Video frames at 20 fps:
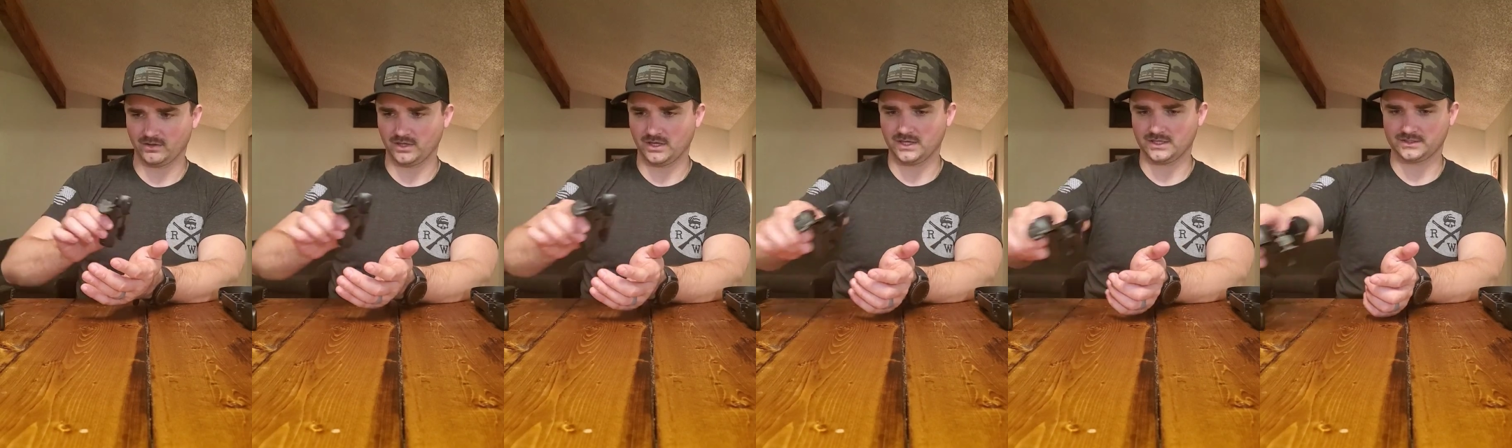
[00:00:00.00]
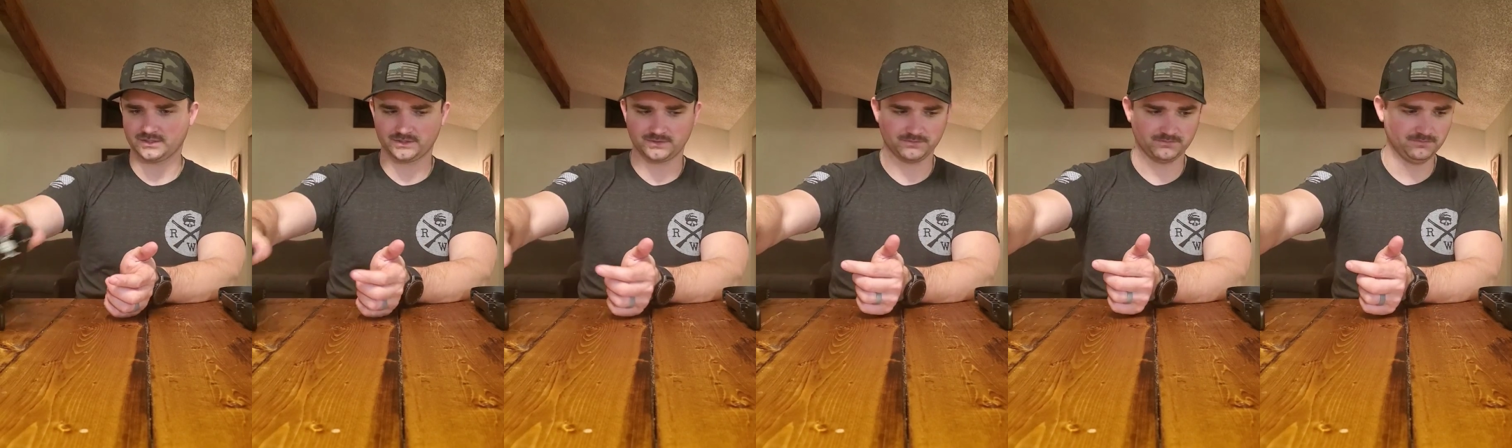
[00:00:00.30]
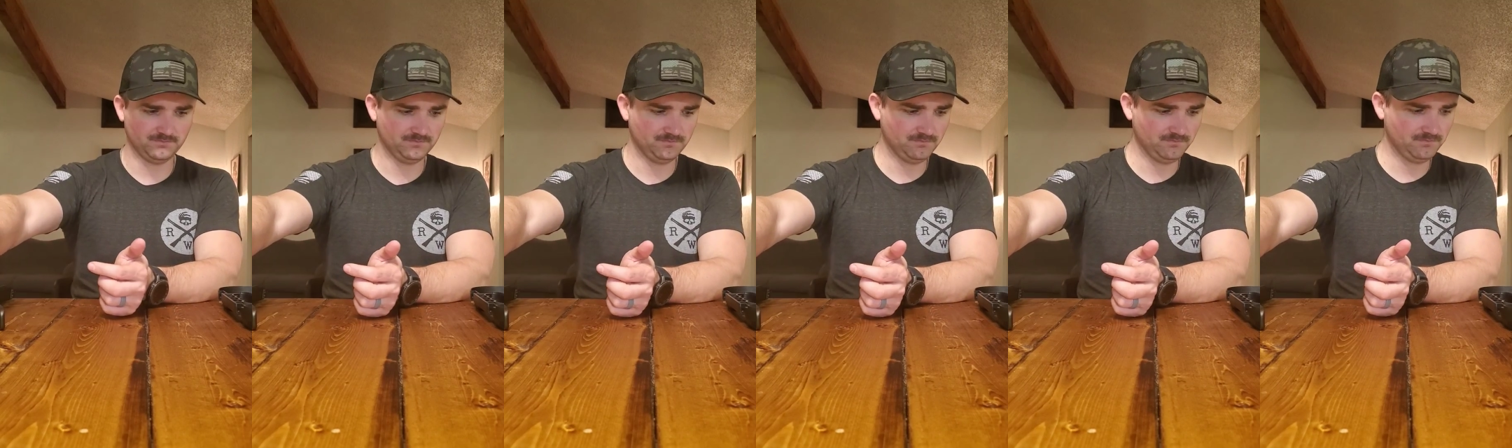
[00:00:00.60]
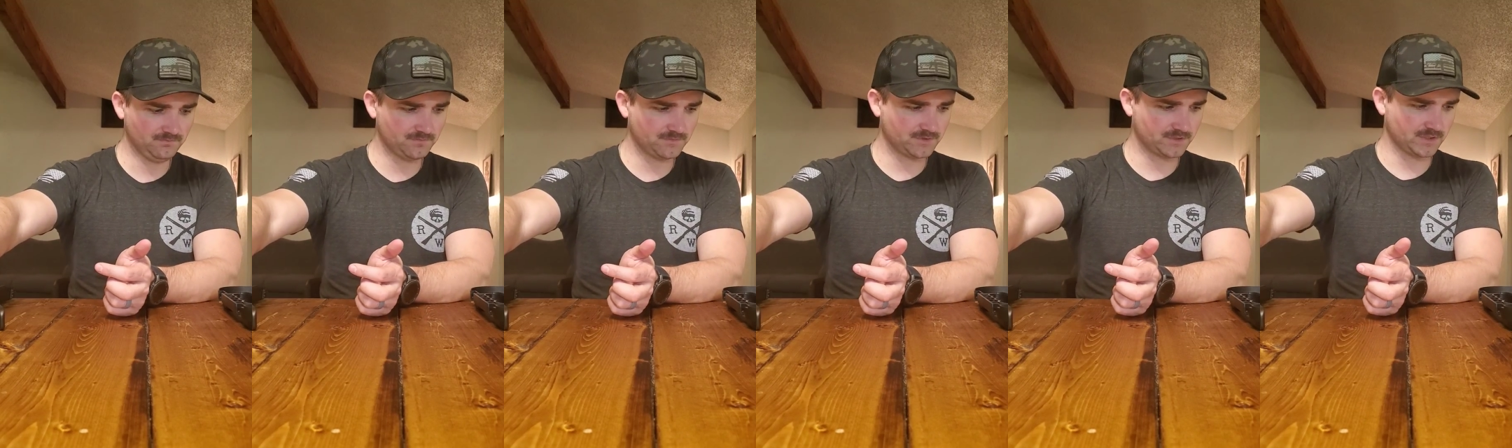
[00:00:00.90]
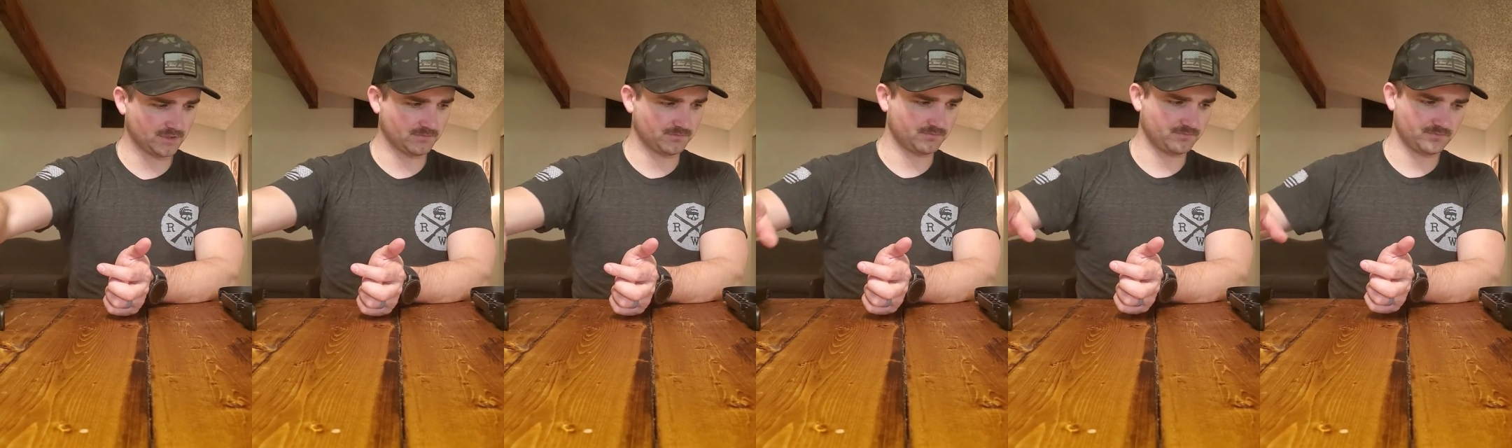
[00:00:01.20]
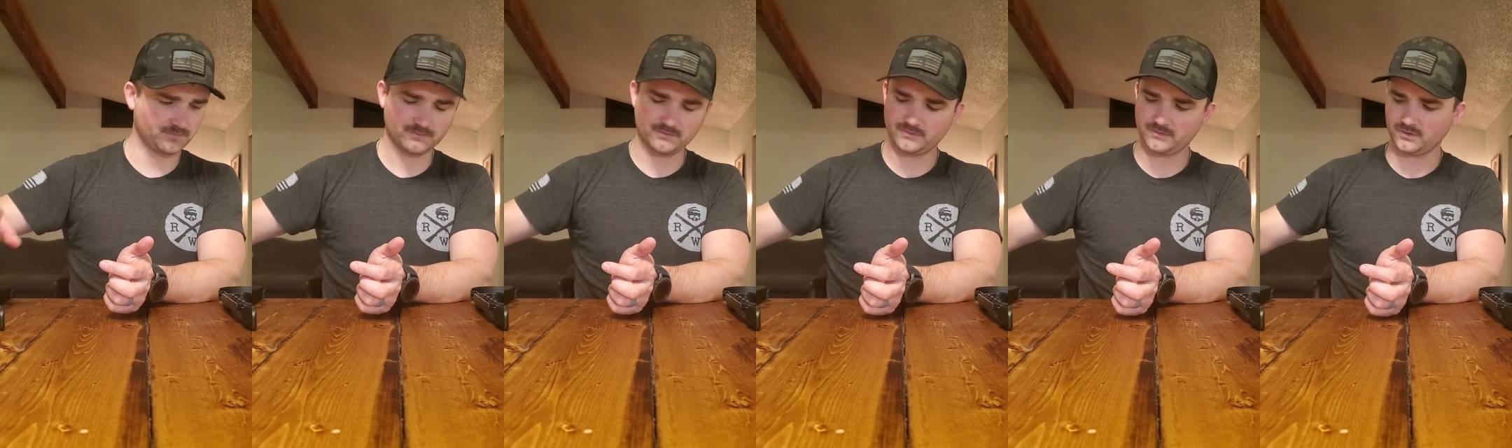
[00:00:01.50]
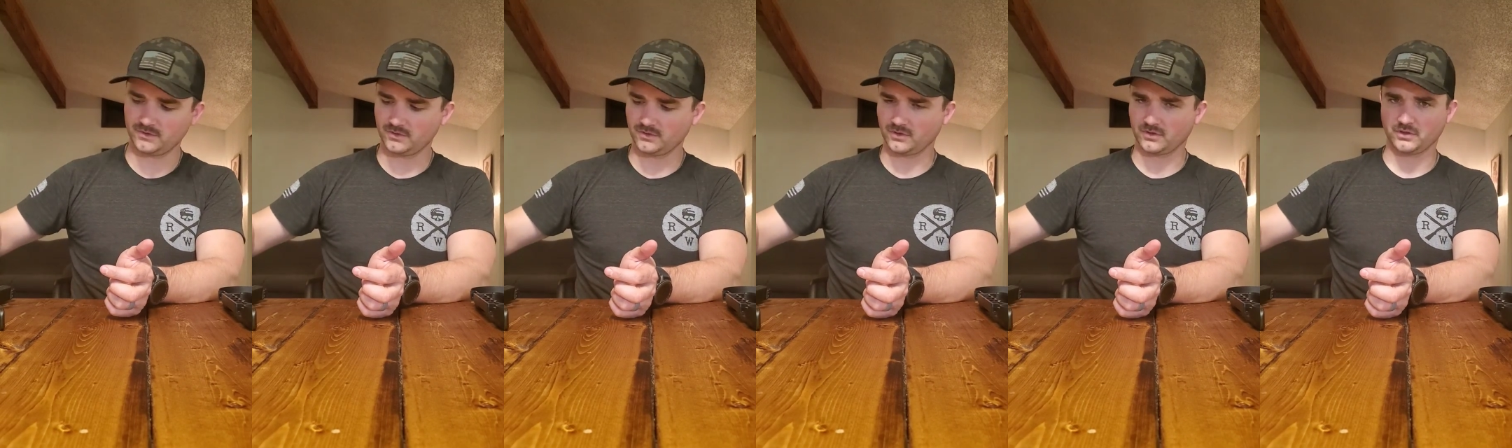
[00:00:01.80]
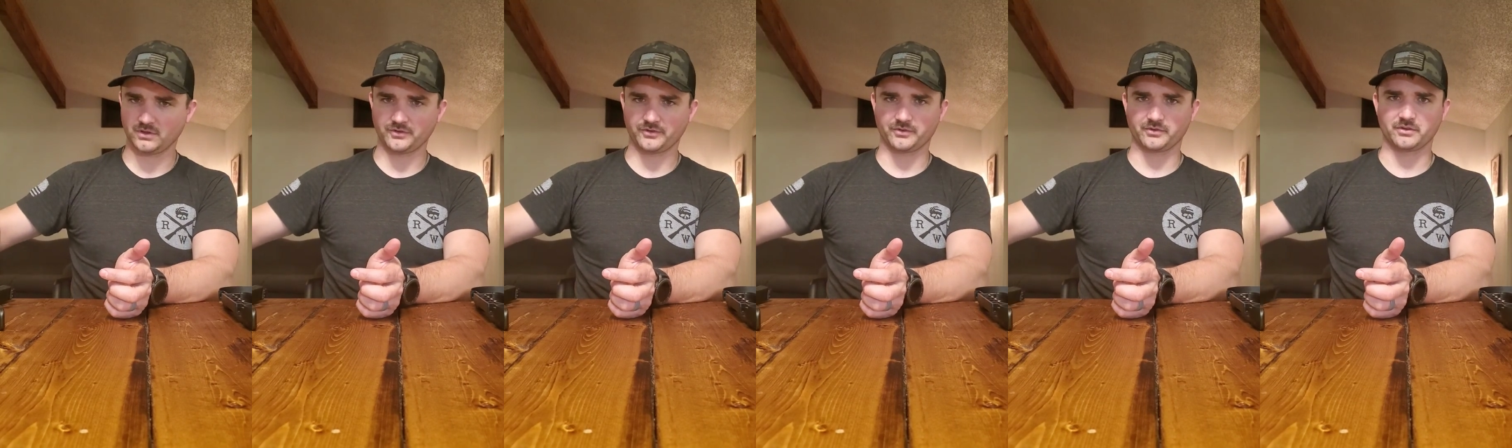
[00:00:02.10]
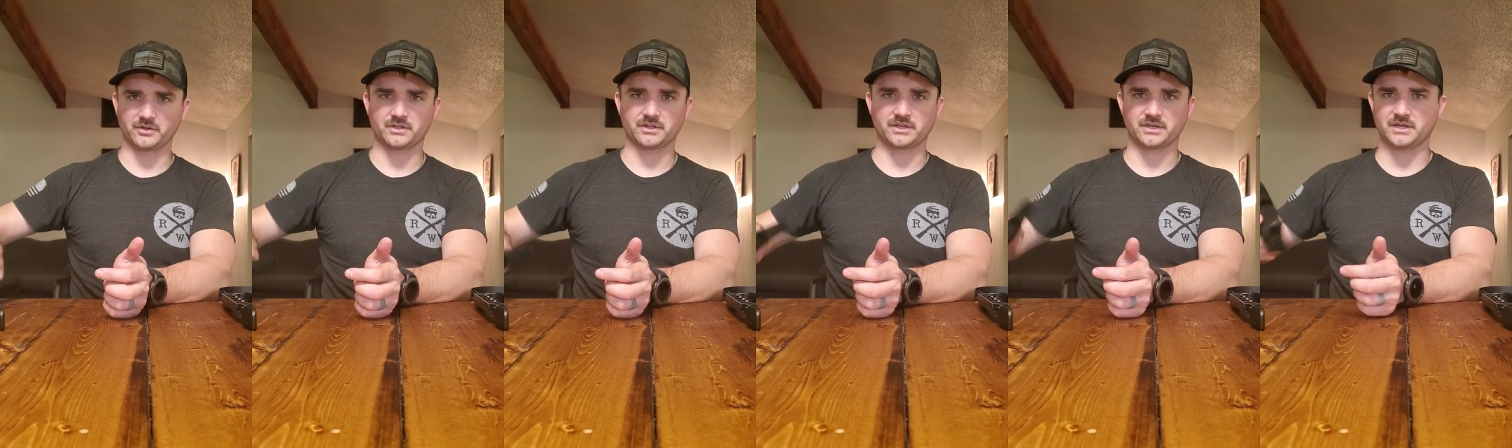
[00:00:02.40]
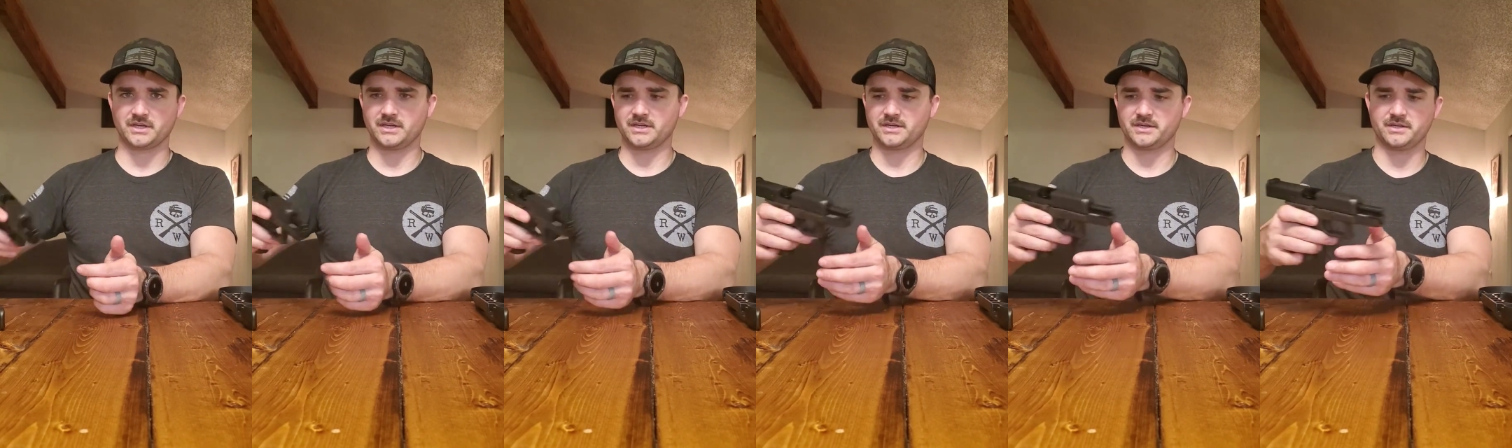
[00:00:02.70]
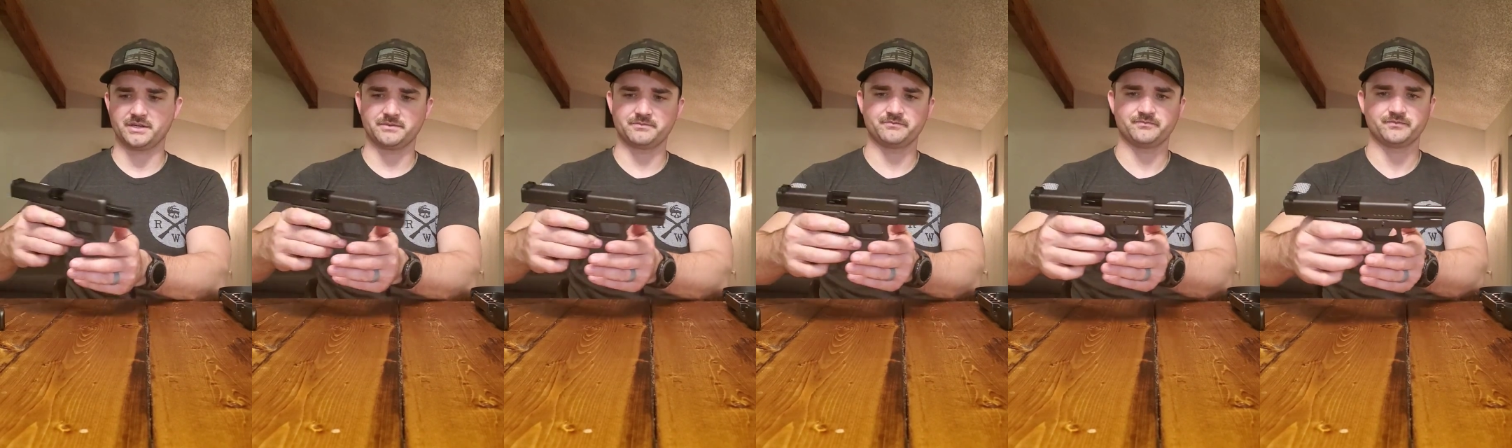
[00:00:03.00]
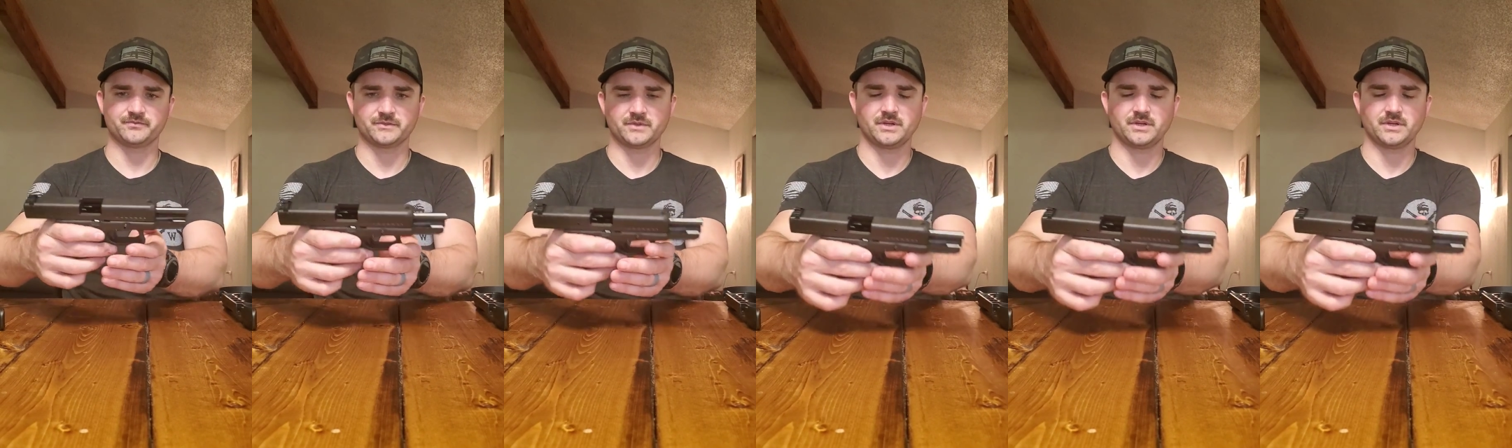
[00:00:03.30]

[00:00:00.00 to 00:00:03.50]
Glocks. So, a little closer look at the gun here.